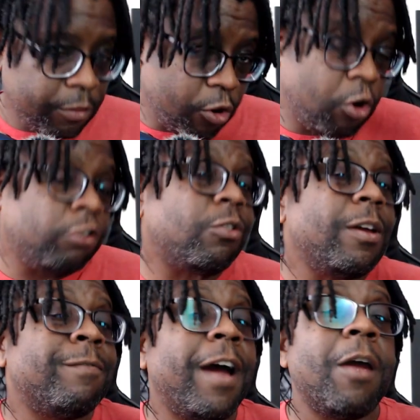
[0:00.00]
There are
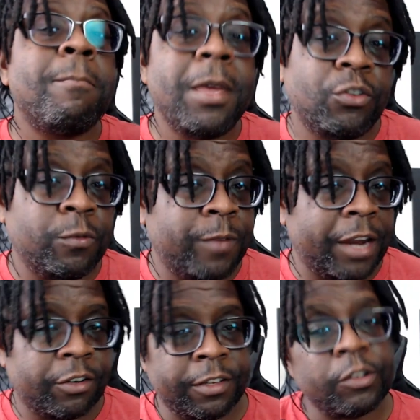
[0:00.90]
also environmental
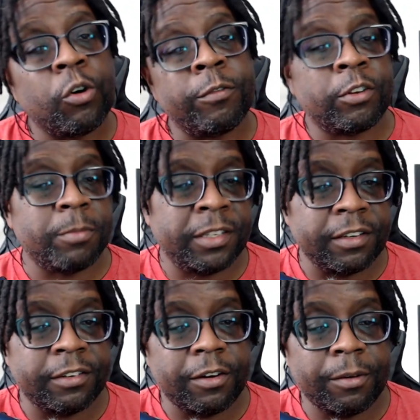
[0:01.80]
factors that the officer must
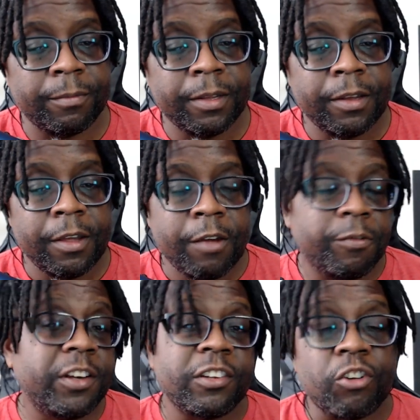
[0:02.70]
consider.
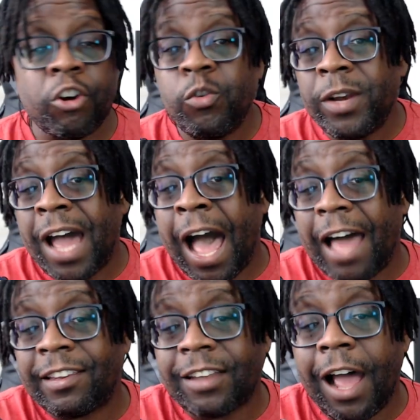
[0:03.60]
For instance, are you in a
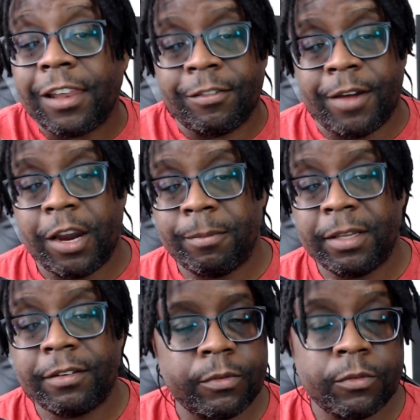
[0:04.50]
hostile
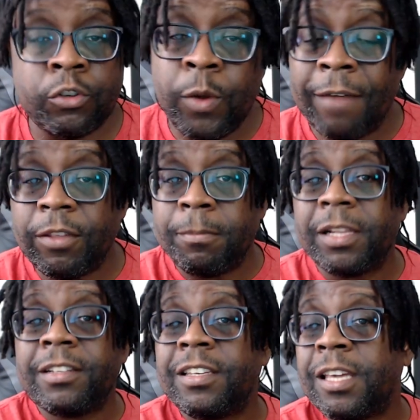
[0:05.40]
environment? Do you have the
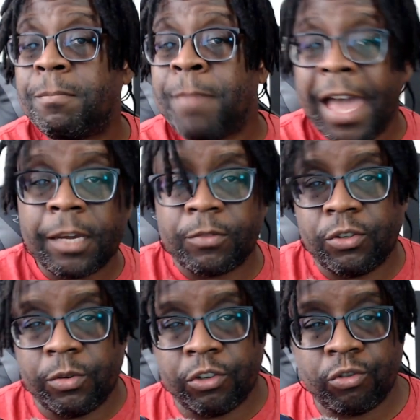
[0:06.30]
ability to get back up
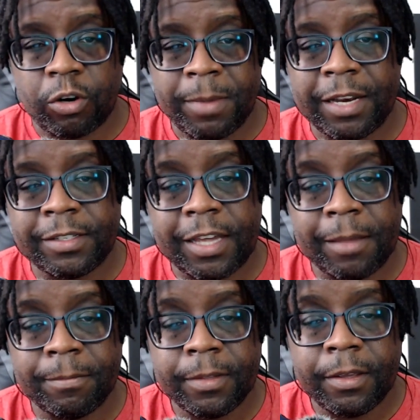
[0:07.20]
to you in a short amount of time?